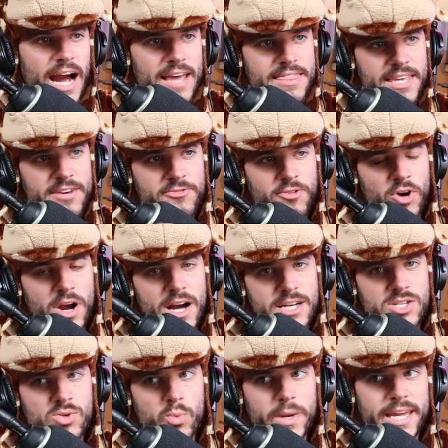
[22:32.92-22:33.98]
I think for
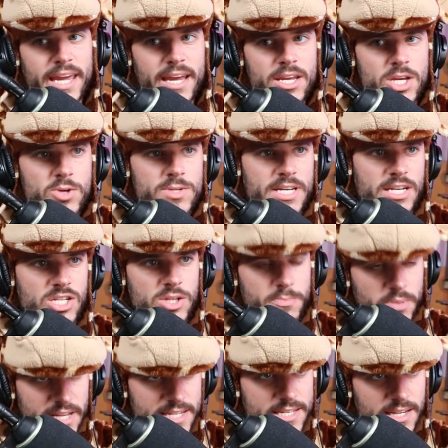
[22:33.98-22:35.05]
us, we can't use
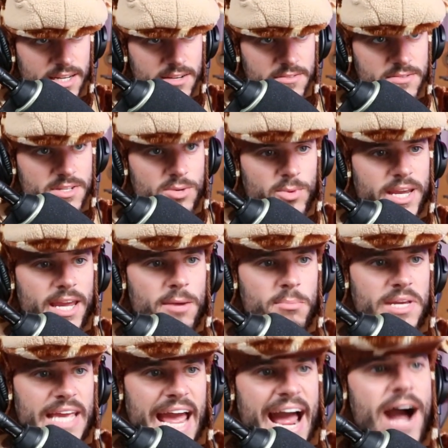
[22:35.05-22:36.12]
explicitives and we can't
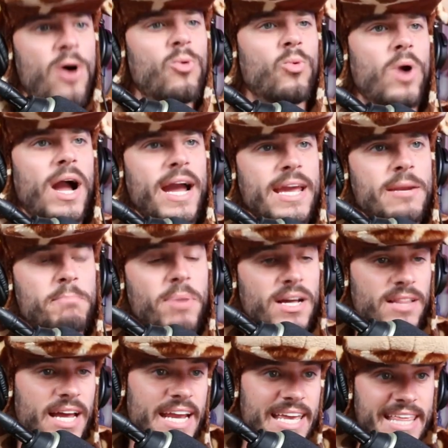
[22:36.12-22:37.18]
be outright.
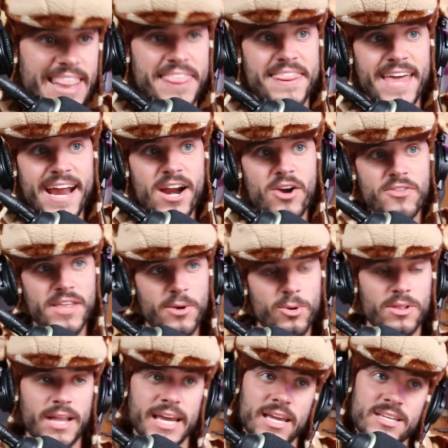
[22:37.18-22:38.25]
But like they
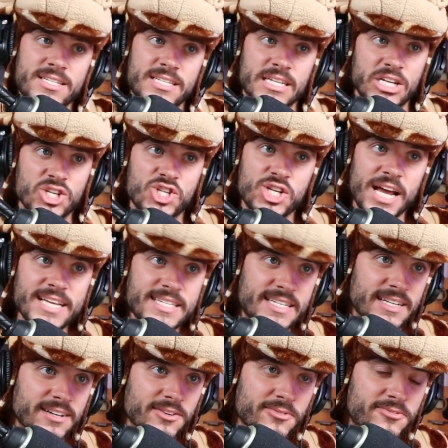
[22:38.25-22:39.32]
were like
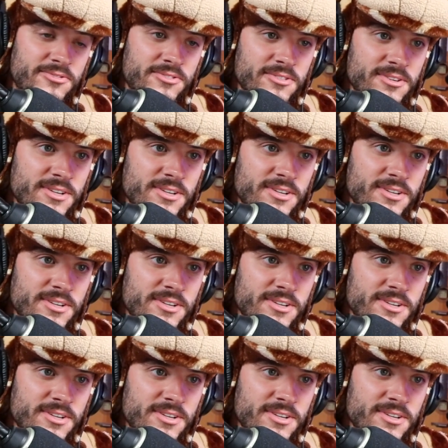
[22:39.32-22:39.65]
suggestive.